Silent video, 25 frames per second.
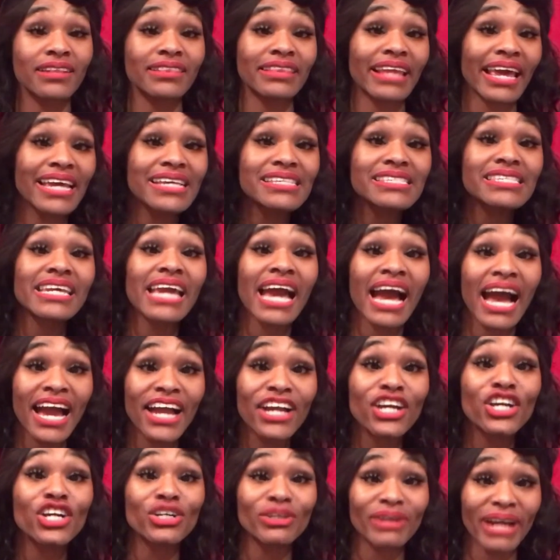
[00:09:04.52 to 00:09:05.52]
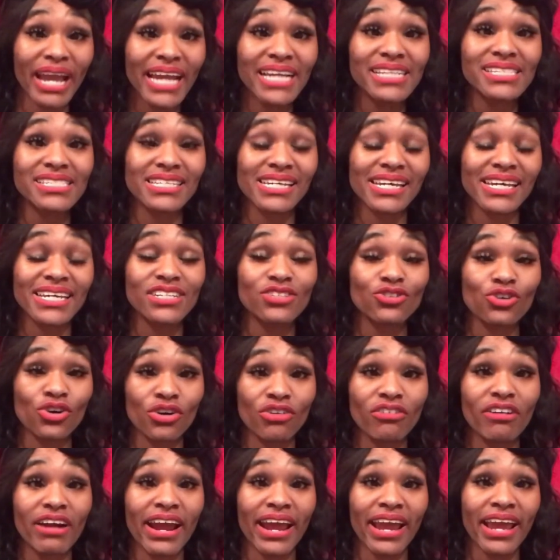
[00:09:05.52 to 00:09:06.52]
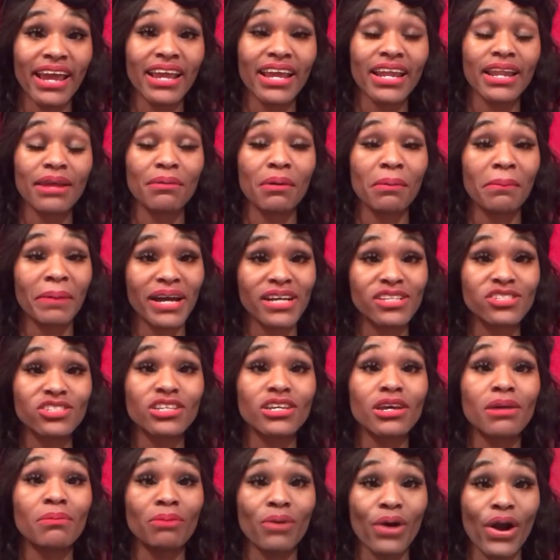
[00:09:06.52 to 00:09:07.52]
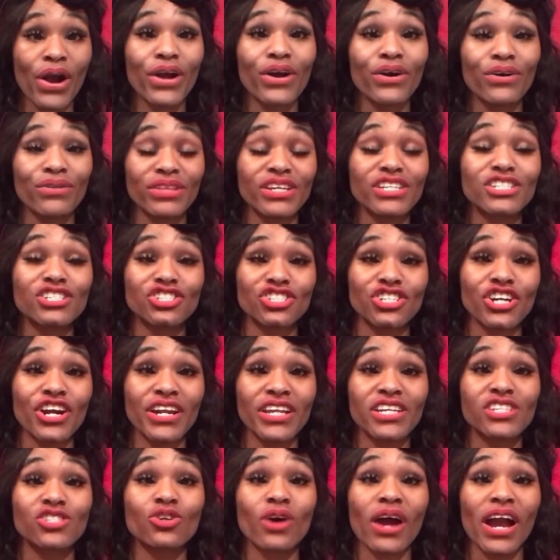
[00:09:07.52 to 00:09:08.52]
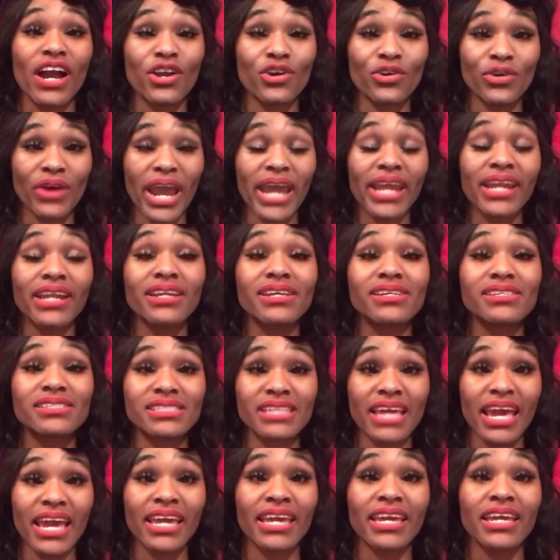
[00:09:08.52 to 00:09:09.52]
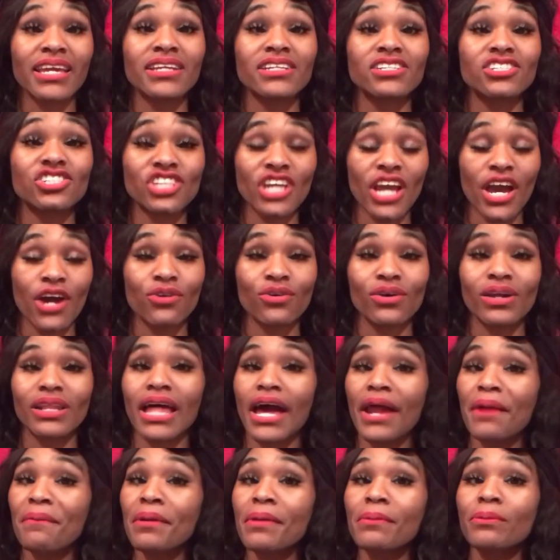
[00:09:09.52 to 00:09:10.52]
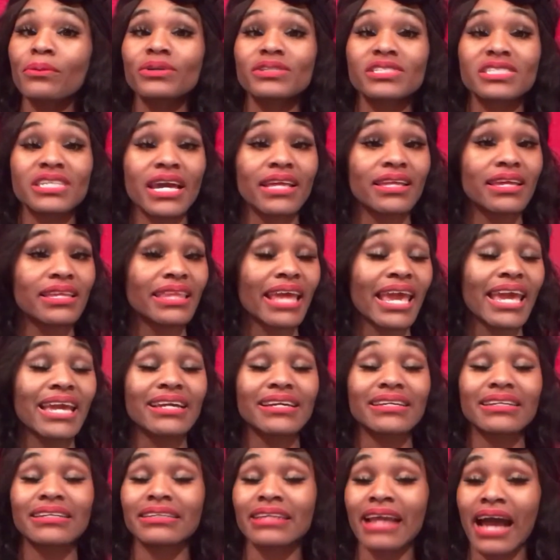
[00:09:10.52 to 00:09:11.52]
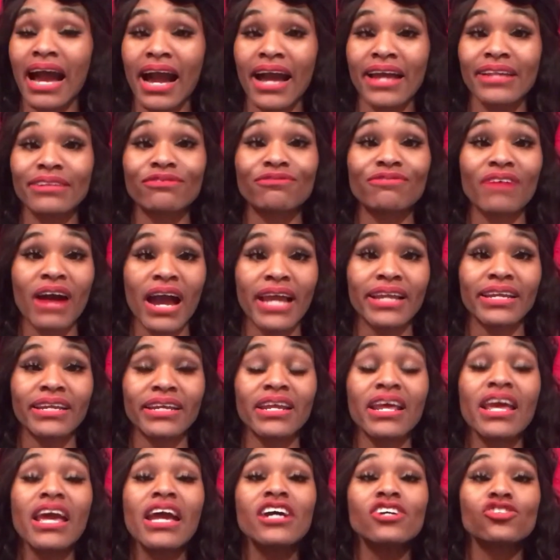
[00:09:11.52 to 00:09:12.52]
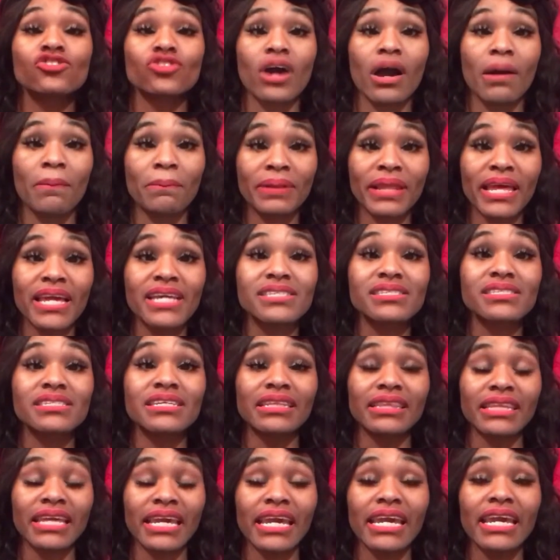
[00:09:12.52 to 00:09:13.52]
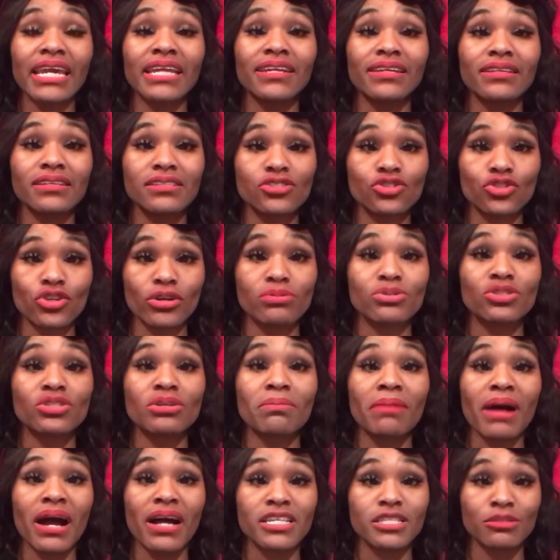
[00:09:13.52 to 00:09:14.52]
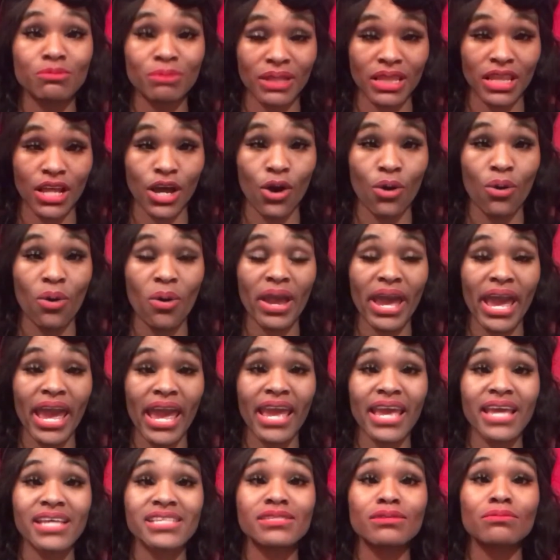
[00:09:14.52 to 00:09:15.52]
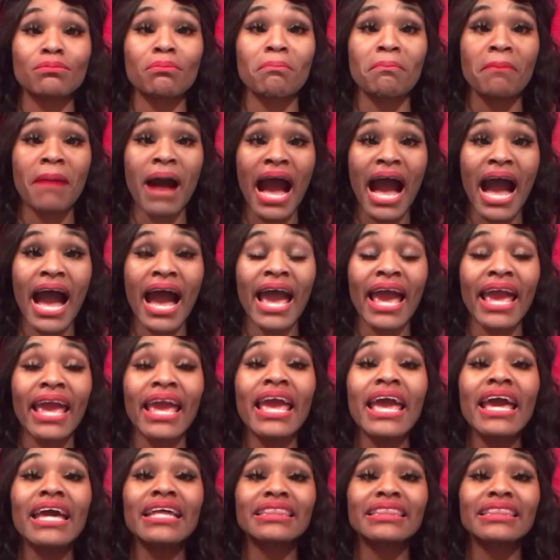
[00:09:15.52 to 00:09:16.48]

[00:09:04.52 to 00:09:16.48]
lazy eye corrected, all right, and I'm about to embark on this journey. So I created a second channel. A lot of people were saying that they could not find it, so I placed the link in the description box below. Okay, it's My